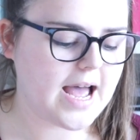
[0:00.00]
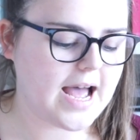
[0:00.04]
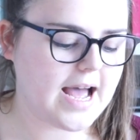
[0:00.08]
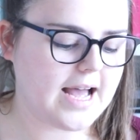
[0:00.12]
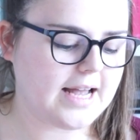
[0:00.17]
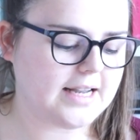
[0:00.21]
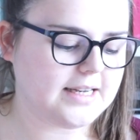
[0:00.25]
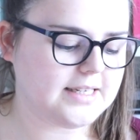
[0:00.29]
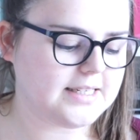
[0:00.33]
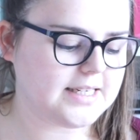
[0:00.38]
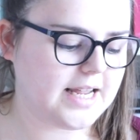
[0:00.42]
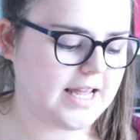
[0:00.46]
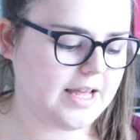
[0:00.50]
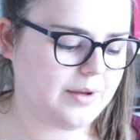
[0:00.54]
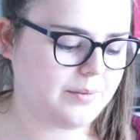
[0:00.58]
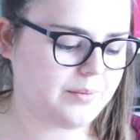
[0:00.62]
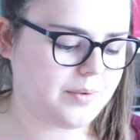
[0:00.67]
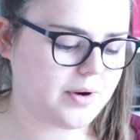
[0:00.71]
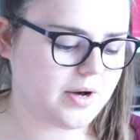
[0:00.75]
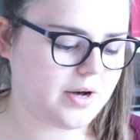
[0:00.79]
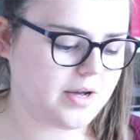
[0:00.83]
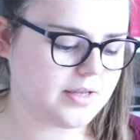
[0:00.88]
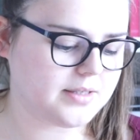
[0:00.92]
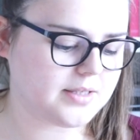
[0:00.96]
and it
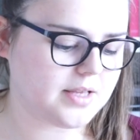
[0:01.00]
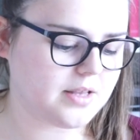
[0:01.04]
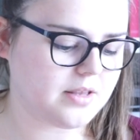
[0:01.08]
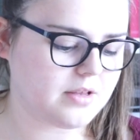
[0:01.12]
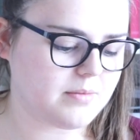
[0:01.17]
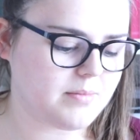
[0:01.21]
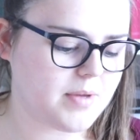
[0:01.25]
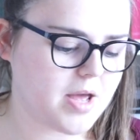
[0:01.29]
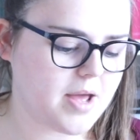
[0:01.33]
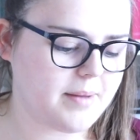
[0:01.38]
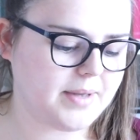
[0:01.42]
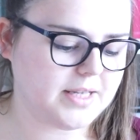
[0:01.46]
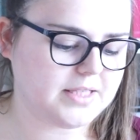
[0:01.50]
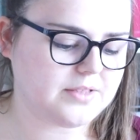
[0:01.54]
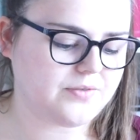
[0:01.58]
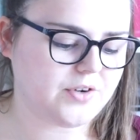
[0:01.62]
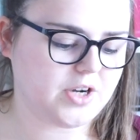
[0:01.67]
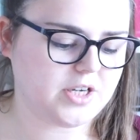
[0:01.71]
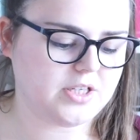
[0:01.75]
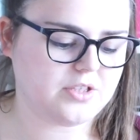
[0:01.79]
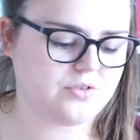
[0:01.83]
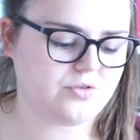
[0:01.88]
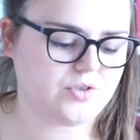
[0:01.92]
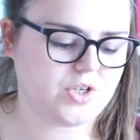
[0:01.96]
was The Mermaid's
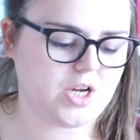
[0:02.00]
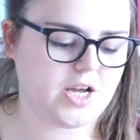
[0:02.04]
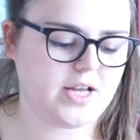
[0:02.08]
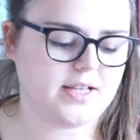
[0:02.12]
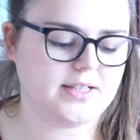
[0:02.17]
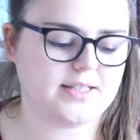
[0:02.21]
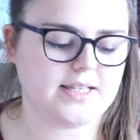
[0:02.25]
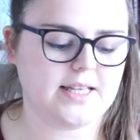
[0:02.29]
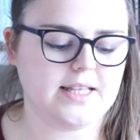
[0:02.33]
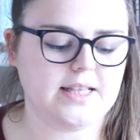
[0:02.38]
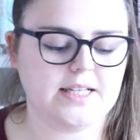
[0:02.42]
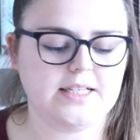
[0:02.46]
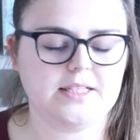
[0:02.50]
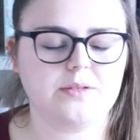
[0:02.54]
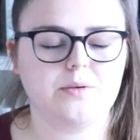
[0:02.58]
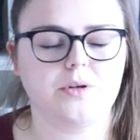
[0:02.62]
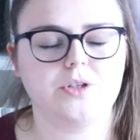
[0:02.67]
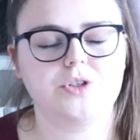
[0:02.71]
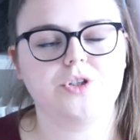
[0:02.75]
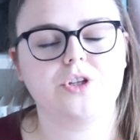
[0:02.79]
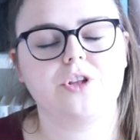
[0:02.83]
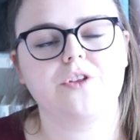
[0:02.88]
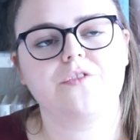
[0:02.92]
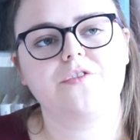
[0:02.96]
Voice Returns in this
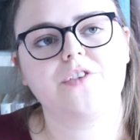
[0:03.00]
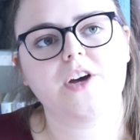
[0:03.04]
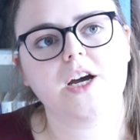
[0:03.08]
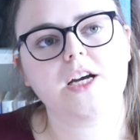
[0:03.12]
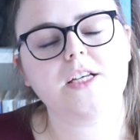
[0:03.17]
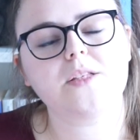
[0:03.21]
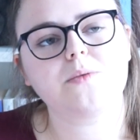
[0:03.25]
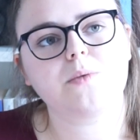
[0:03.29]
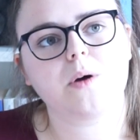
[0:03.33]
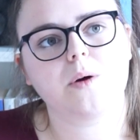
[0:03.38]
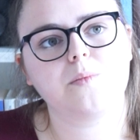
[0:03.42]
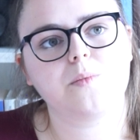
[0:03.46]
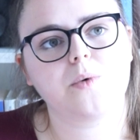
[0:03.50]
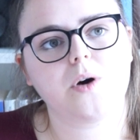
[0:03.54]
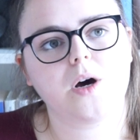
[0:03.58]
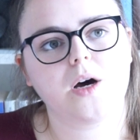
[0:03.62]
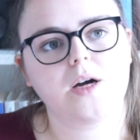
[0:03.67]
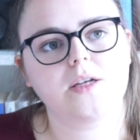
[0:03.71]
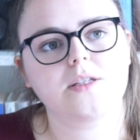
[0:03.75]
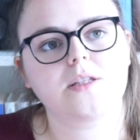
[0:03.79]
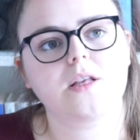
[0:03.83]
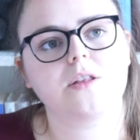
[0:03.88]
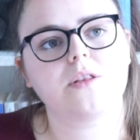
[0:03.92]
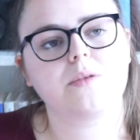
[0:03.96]
one. So the first one
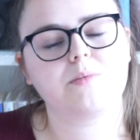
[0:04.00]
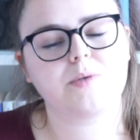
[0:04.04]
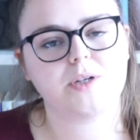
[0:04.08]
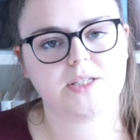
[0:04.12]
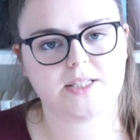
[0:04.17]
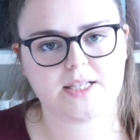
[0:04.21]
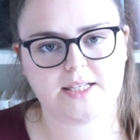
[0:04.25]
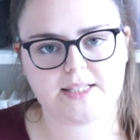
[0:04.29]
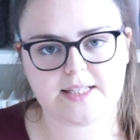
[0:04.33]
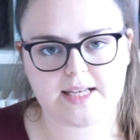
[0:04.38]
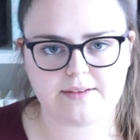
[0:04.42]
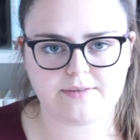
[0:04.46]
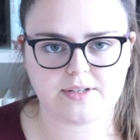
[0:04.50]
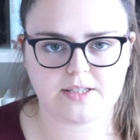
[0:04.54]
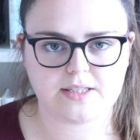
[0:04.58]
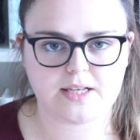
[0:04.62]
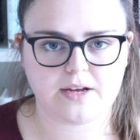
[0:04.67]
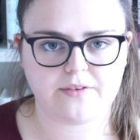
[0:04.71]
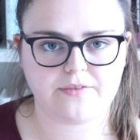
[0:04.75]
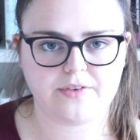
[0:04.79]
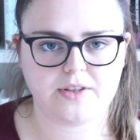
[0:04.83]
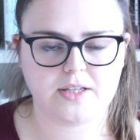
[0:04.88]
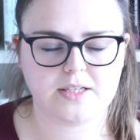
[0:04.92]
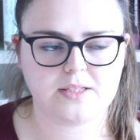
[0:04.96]
was The Princess Saves
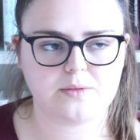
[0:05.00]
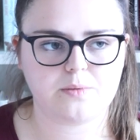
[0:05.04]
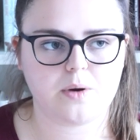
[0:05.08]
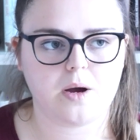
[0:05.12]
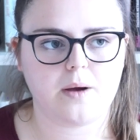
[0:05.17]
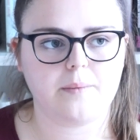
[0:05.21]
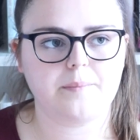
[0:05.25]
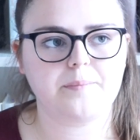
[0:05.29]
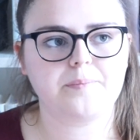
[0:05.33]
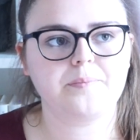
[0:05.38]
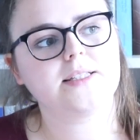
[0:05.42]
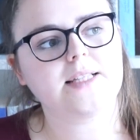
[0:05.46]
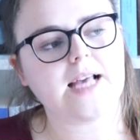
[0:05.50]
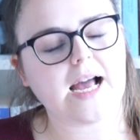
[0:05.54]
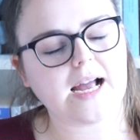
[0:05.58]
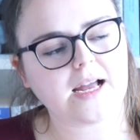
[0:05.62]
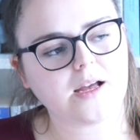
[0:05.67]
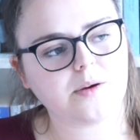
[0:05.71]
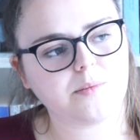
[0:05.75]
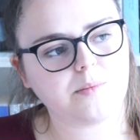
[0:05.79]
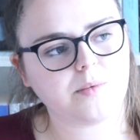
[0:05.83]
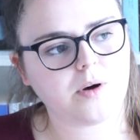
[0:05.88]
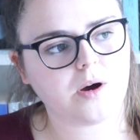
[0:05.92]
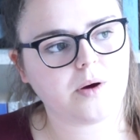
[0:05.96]
Herself in this one.
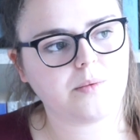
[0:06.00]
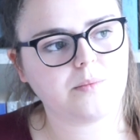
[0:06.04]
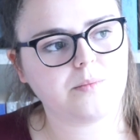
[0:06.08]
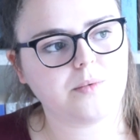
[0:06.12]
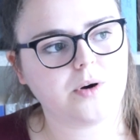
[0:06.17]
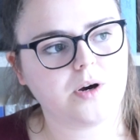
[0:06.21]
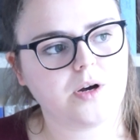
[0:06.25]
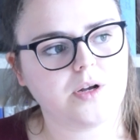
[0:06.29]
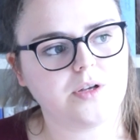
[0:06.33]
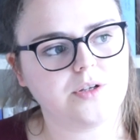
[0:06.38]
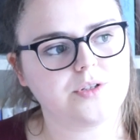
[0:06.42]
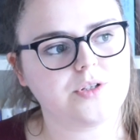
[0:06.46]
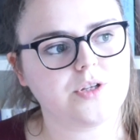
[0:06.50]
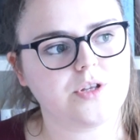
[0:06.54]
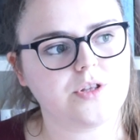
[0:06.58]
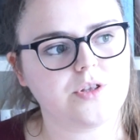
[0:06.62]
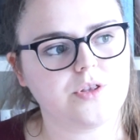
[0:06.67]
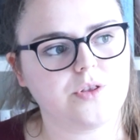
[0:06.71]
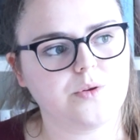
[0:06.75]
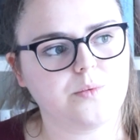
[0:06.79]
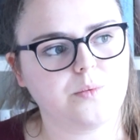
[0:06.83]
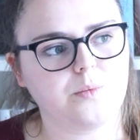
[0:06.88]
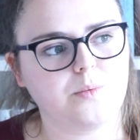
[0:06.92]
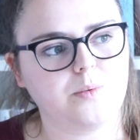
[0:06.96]
Second one was
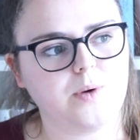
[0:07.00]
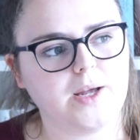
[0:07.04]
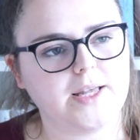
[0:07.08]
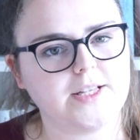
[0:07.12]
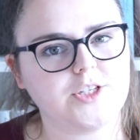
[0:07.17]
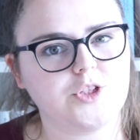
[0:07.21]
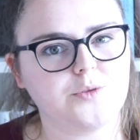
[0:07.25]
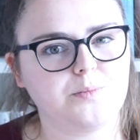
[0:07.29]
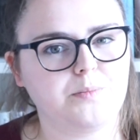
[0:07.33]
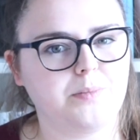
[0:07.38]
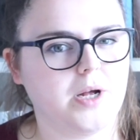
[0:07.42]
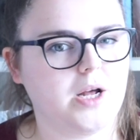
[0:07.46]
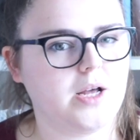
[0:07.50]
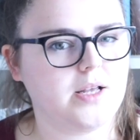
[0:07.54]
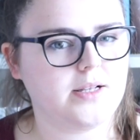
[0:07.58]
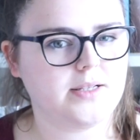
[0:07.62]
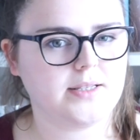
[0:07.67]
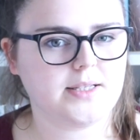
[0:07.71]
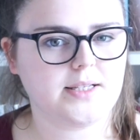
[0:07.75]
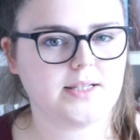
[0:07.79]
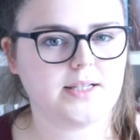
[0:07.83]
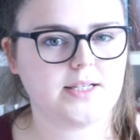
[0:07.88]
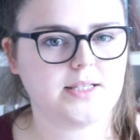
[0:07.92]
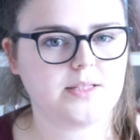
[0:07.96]
The Witch
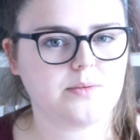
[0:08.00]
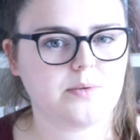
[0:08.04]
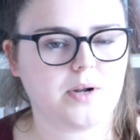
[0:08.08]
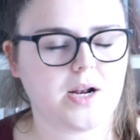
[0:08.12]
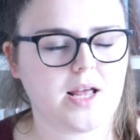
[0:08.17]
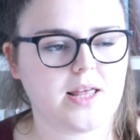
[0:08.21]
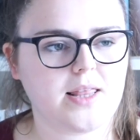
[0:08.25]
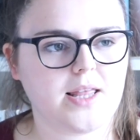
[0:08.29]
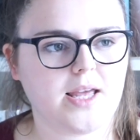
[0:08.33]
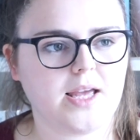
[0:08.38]
Burns in this one, I